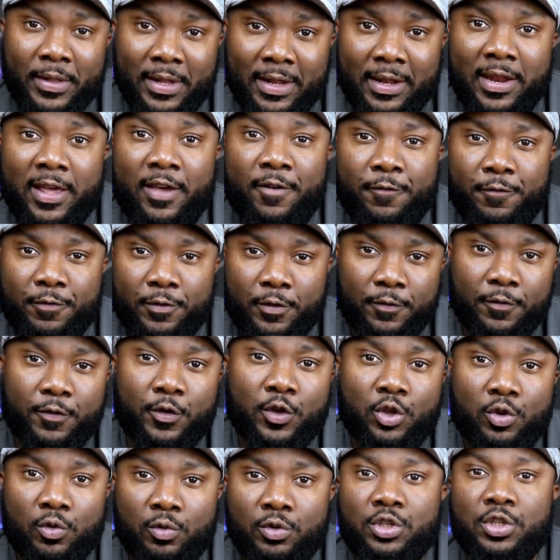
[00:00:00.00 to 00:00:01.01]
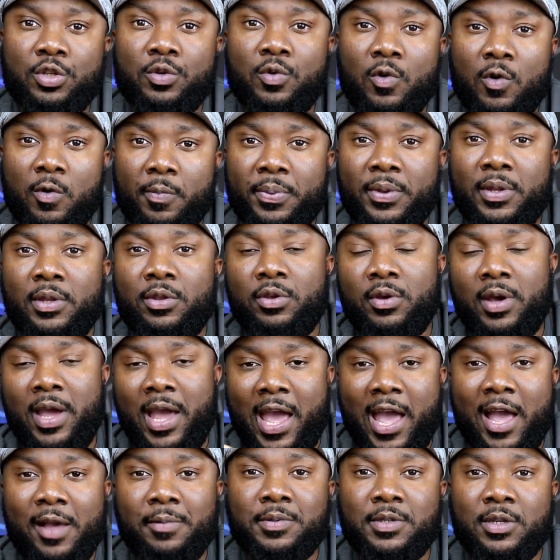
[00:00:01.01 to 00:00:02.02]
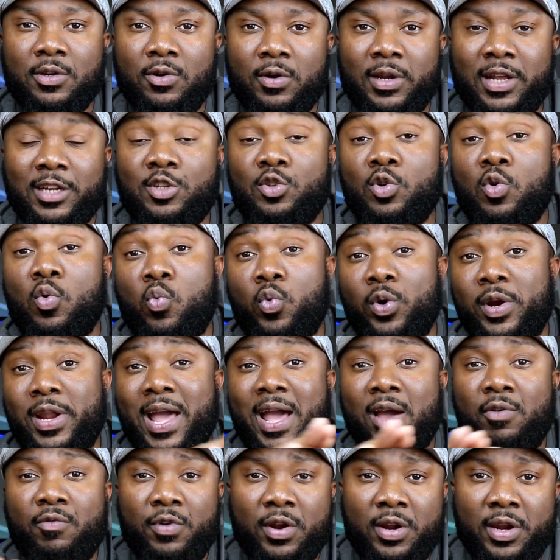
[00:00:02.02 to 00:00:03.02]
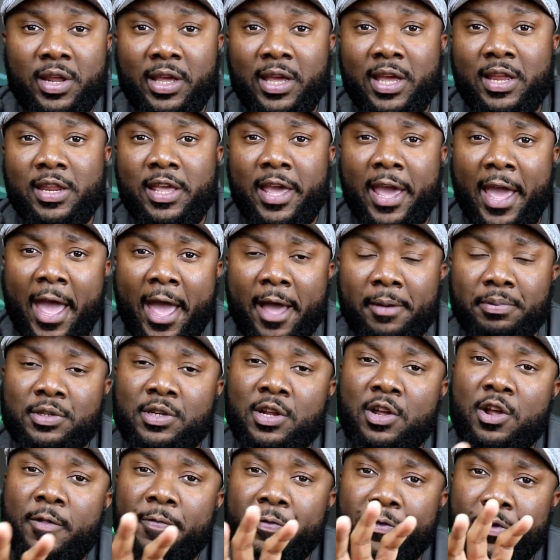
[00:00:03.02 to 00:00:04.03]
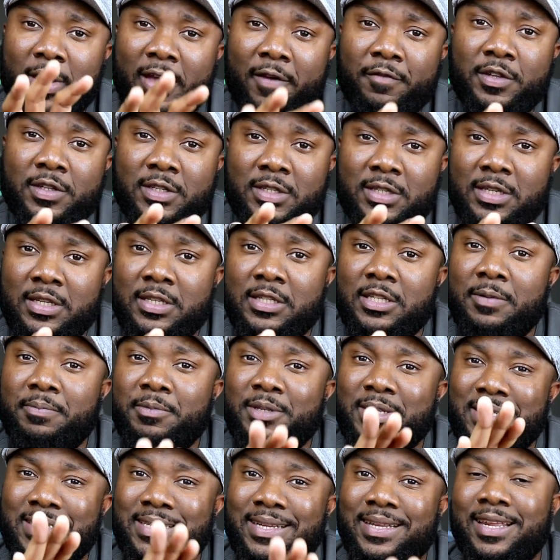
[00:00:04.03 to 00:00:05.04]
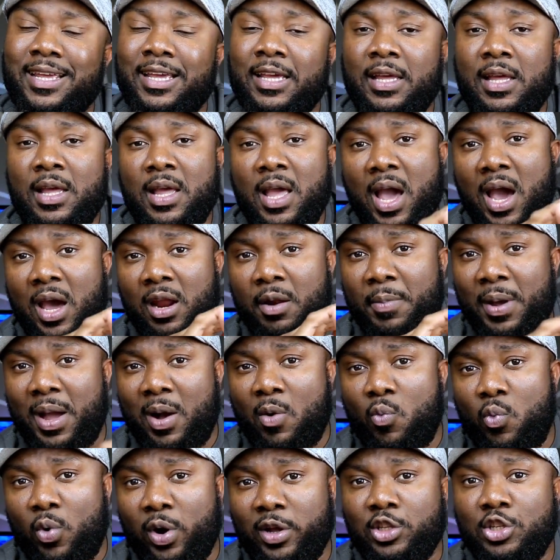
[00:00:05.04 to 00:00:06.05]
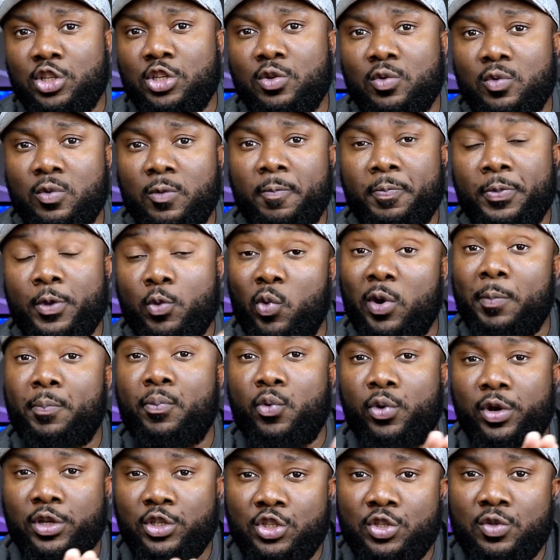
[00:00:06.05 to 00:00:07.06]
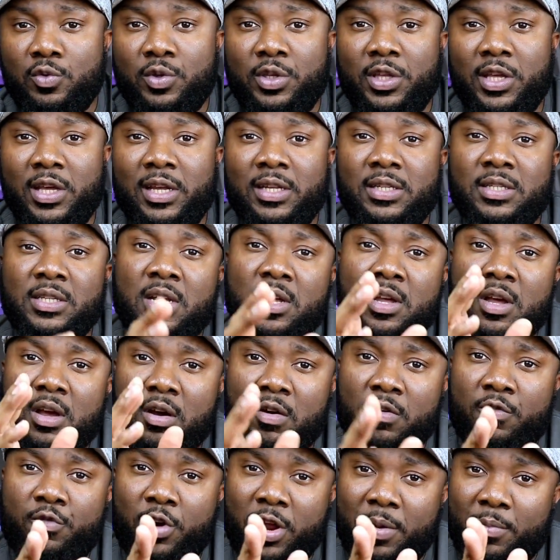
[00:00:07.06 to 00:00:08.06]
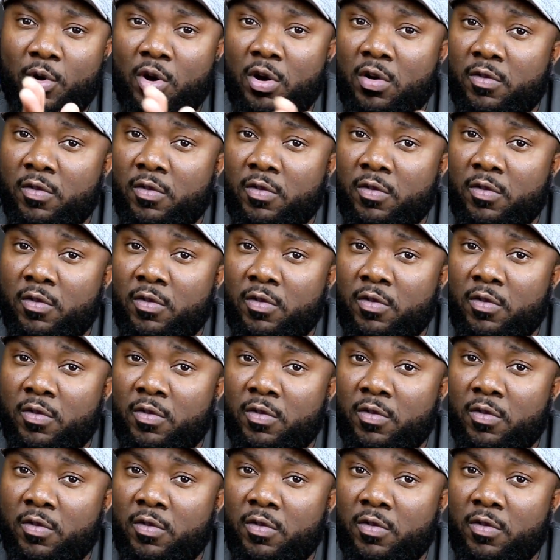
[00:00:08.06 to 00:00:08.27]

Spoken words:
left for you to open your apps and all that. So without running any apps, you have the system sitting at about 1.2 gigs of RAM